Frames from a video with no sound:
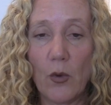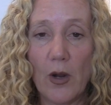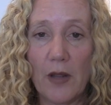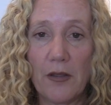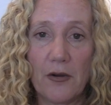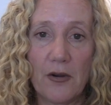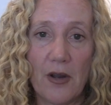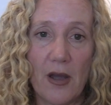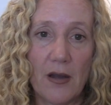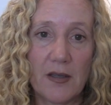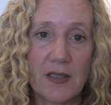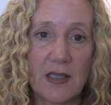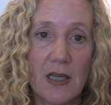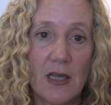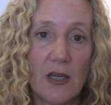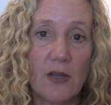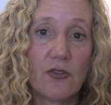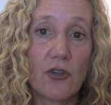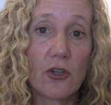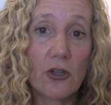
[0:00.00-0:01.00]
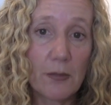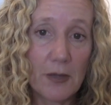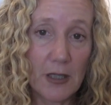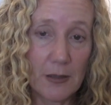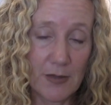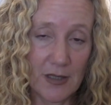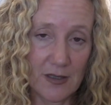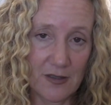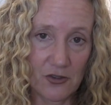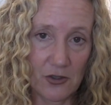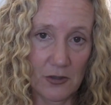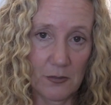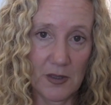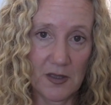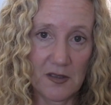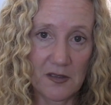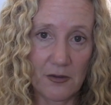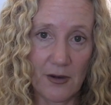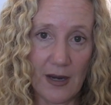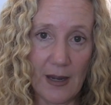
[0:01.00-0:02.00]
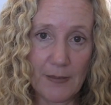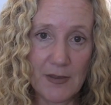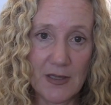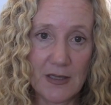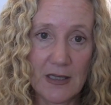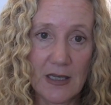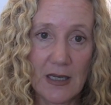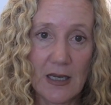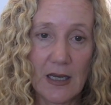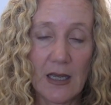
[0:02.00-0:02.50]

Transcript: whether or not term limits should be scrapped.